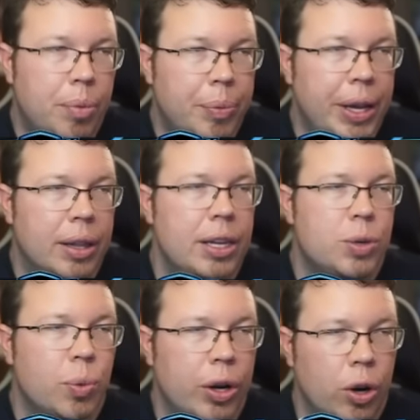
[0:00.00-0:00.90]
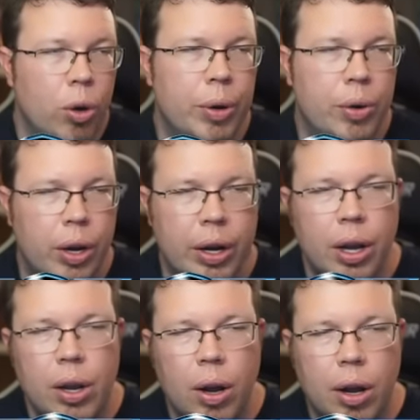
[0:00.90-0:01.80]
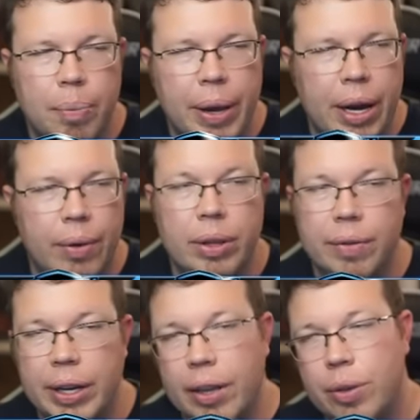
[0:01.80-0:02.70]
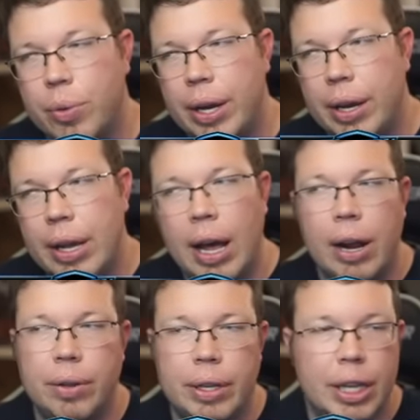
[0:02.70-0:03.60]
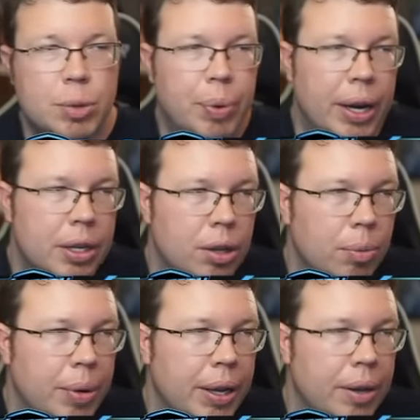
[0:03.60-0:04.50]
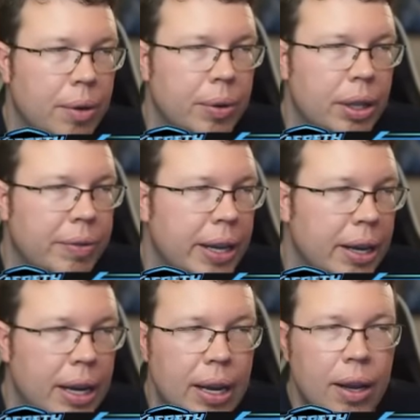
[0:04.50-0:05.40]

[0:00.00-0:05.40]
then probably at least one Omicron on Ben. I would love to get three. I don't think that's practical, but I would love that.